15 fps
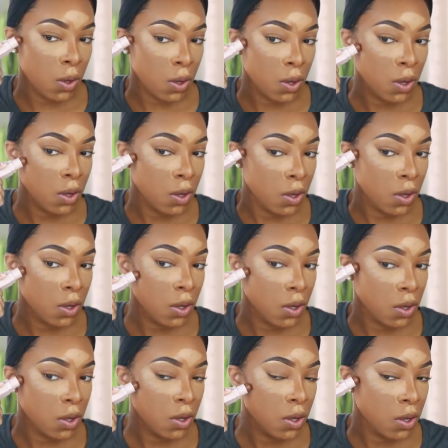
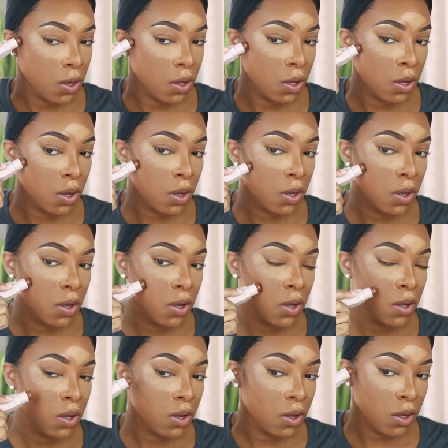
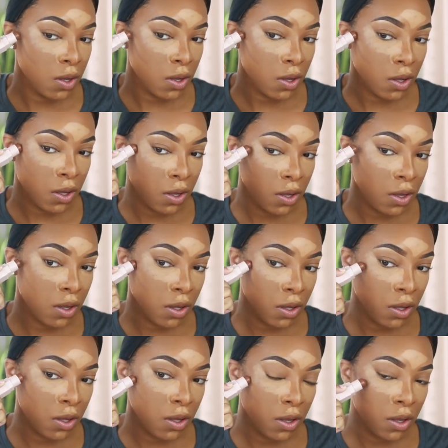
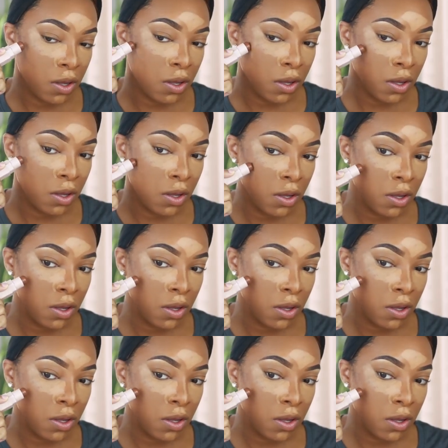(silence)